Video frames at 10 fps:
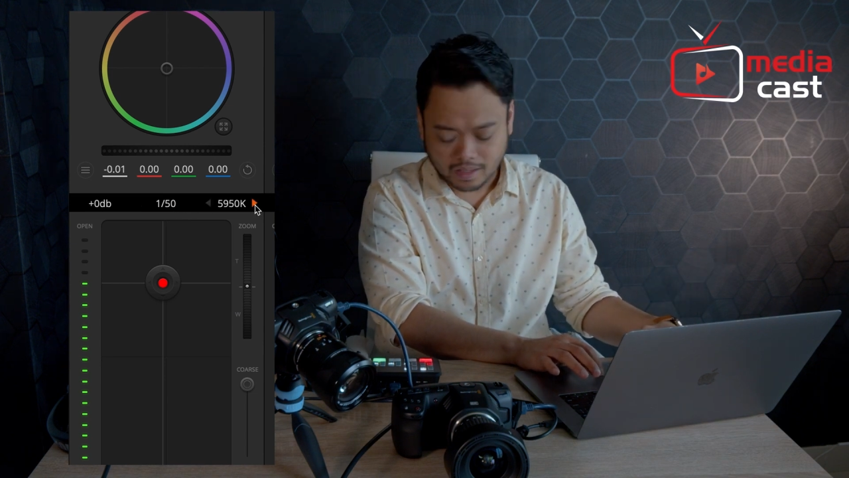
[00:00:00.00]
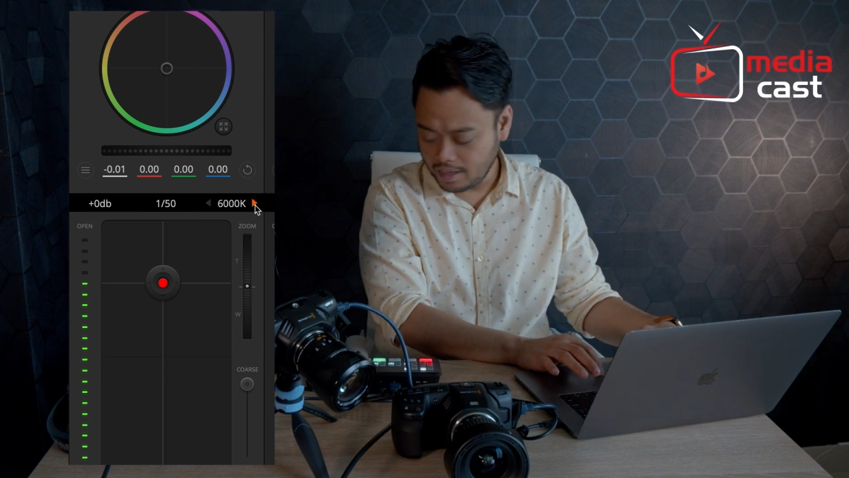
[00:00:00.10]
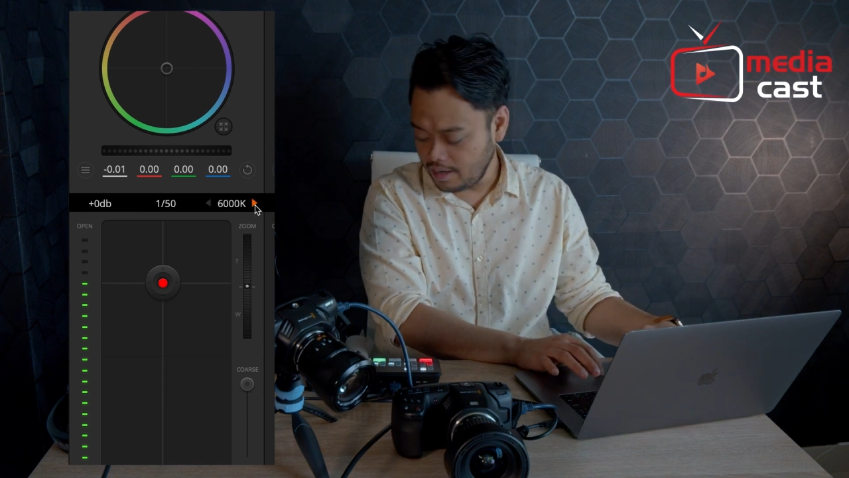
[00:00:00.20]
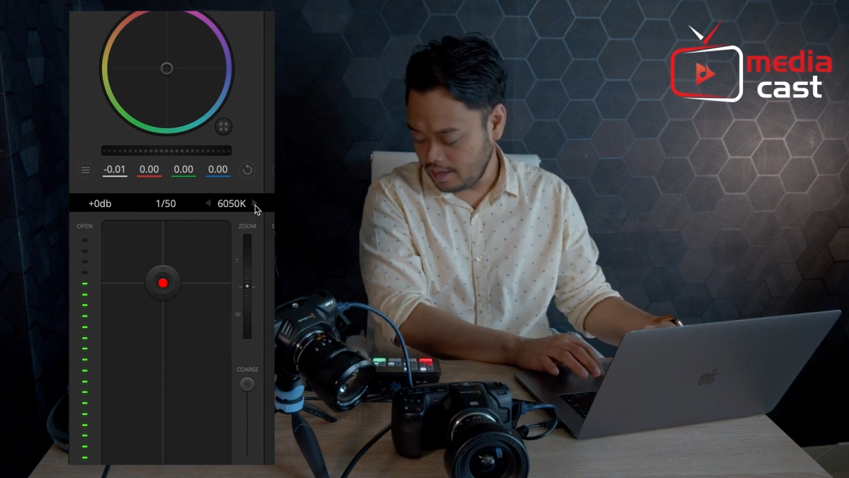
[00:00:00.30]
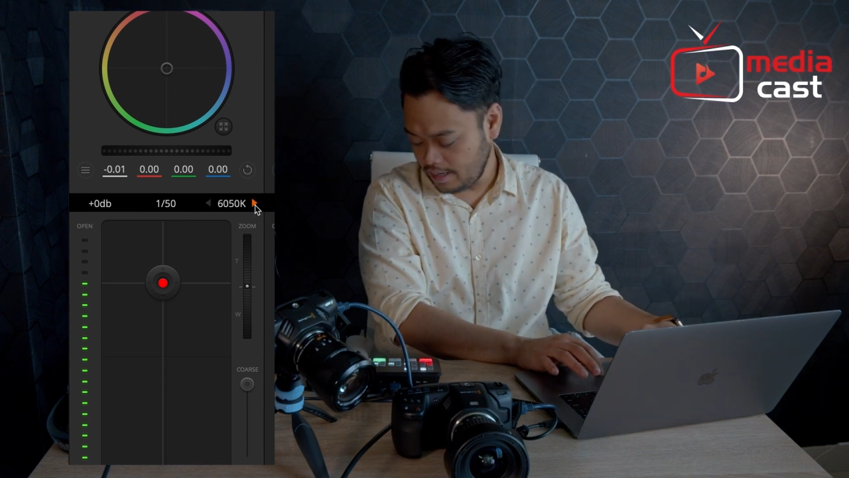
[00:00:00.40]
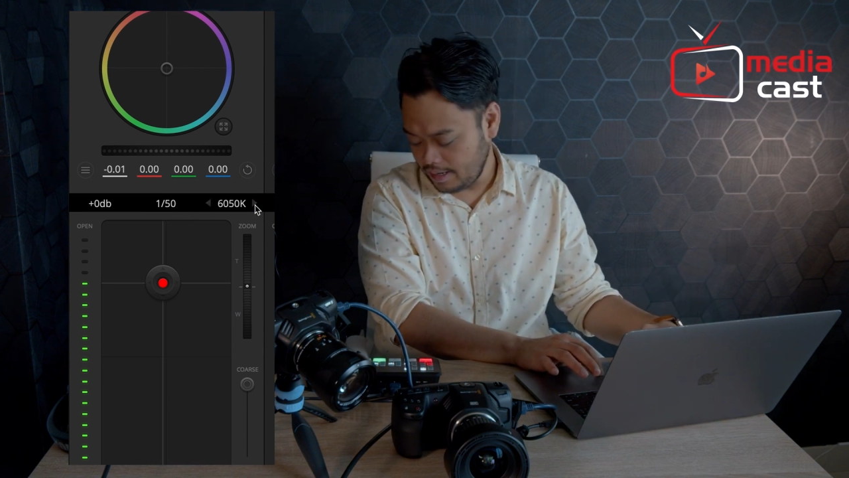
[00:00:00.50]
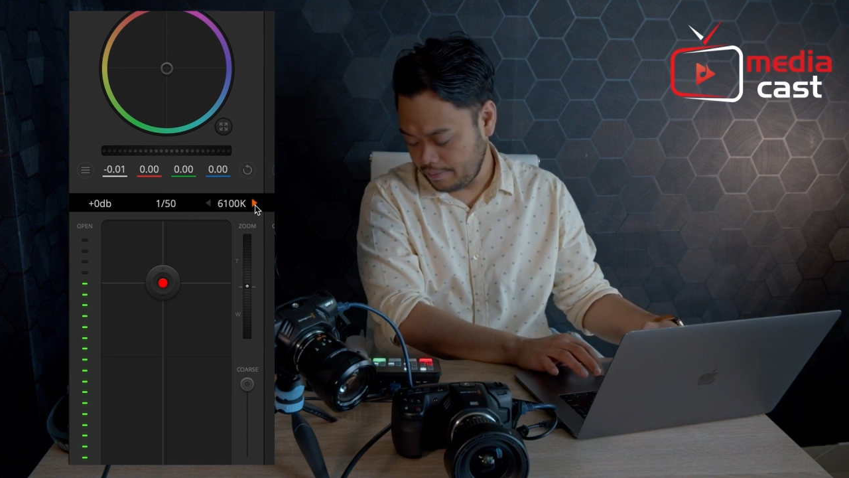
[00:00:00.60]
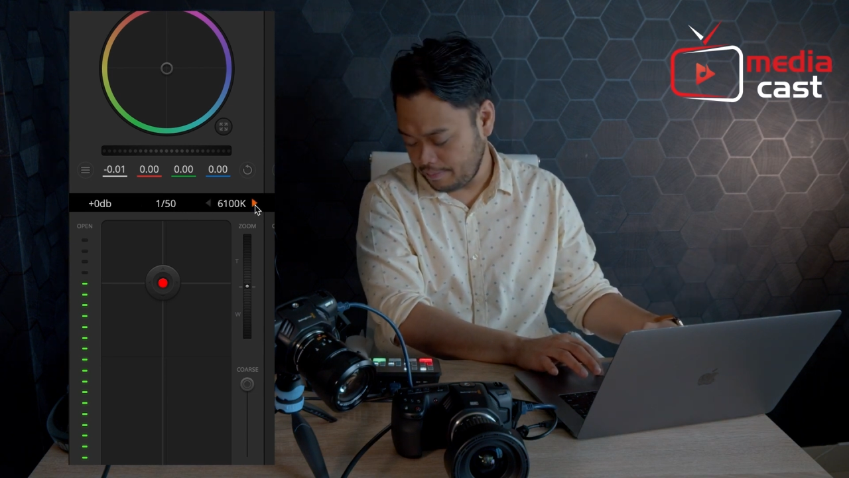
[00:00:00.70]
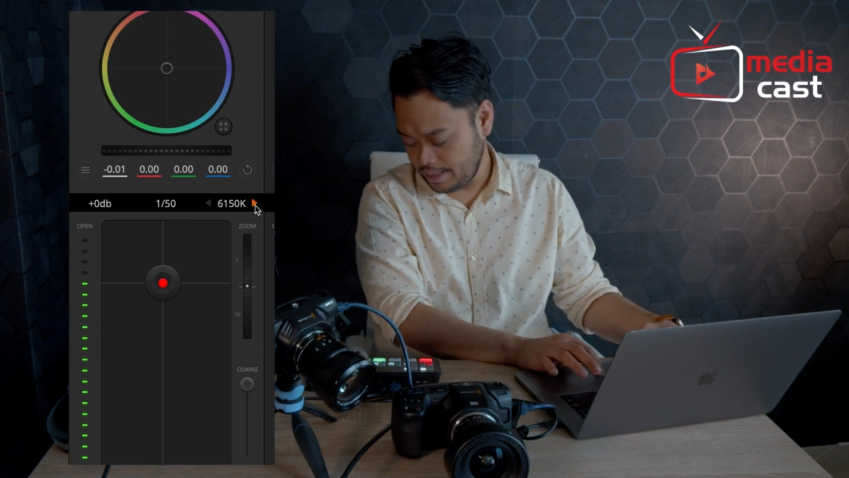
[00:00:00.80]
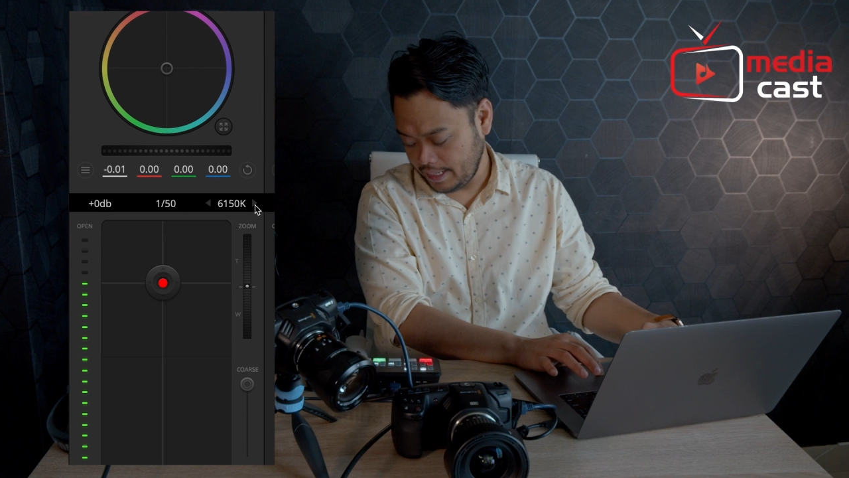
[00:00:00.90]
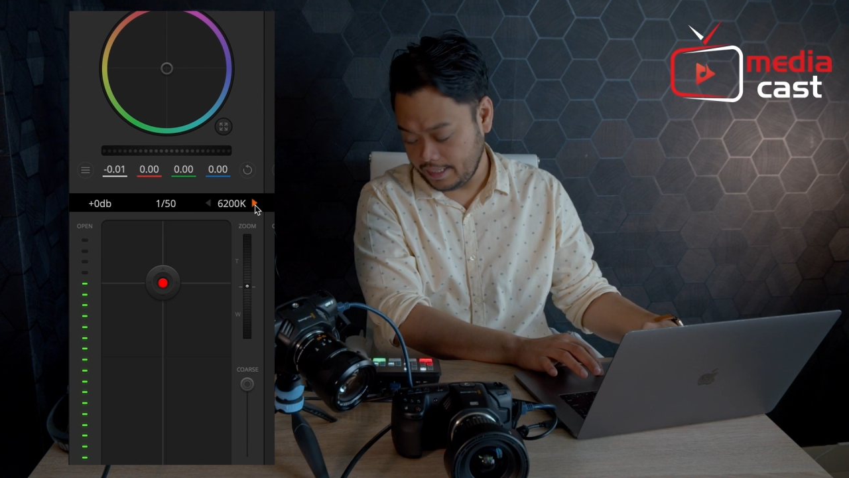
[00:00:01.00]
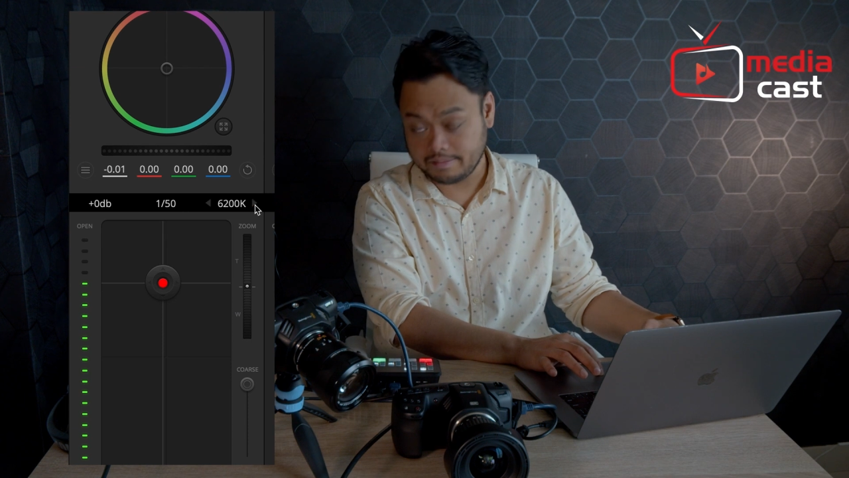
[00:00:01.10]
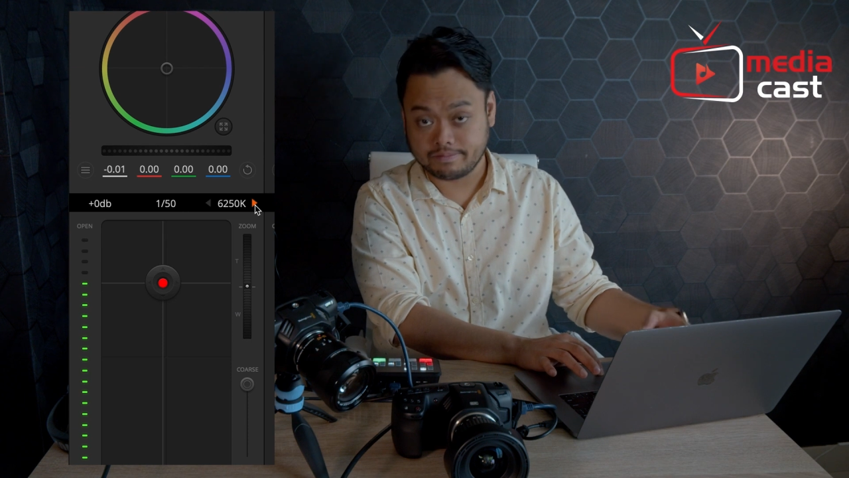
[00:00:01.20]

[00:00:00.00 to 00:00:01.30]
my